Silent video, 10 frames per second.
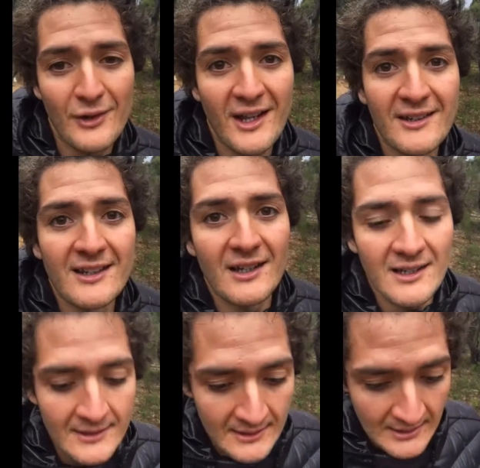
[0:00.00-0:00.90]

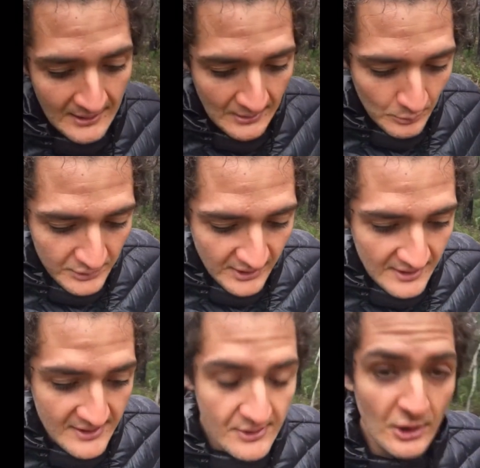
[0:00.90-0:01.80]
Adler was
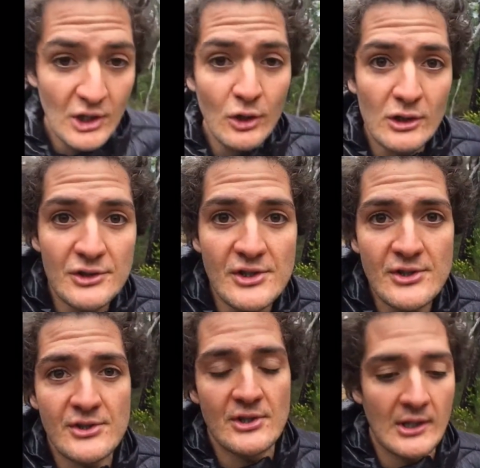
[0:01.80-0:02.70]
a
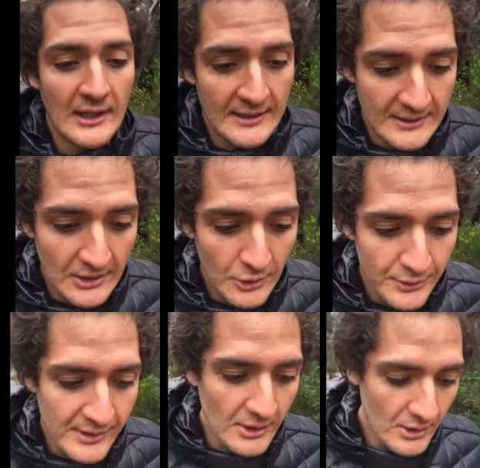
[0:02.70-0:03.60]
psychologist in
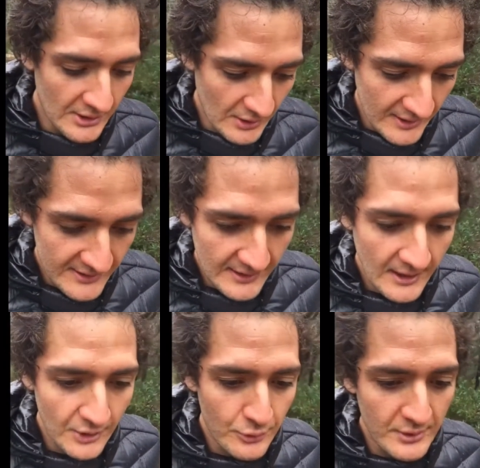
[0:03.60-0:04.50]
the early
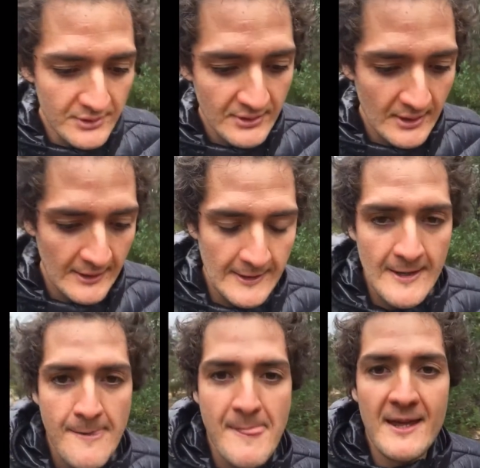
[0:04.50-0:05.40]
1900s,
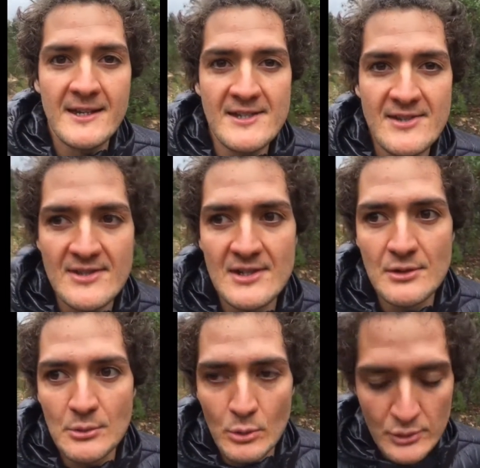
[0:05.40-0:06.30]
and his
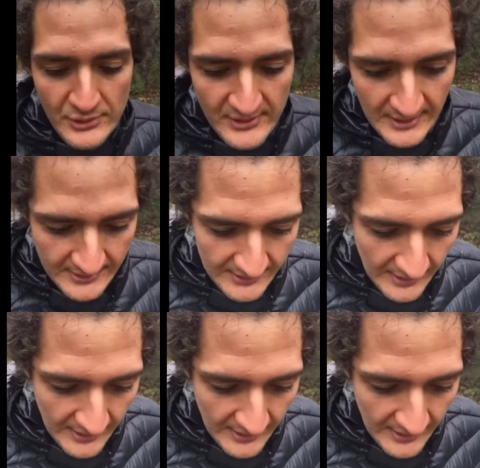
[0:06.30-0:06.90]
theory was that